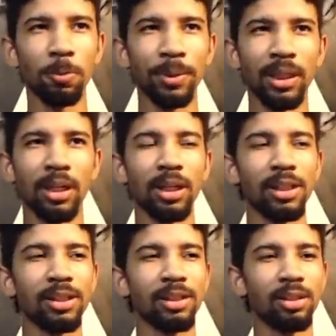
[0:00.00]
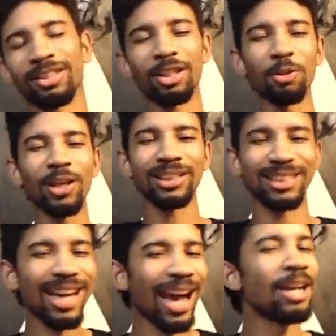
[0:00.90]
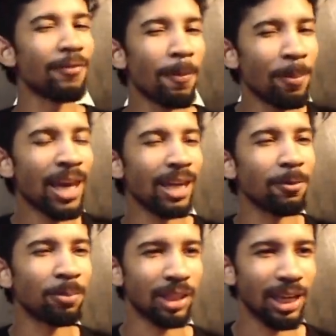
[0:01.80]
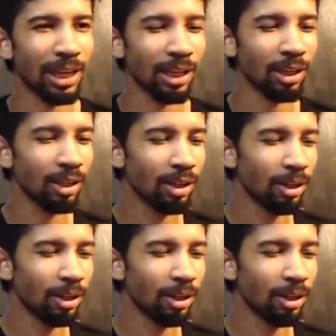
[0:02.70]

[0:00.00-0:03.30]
because the US is kind of a pay to play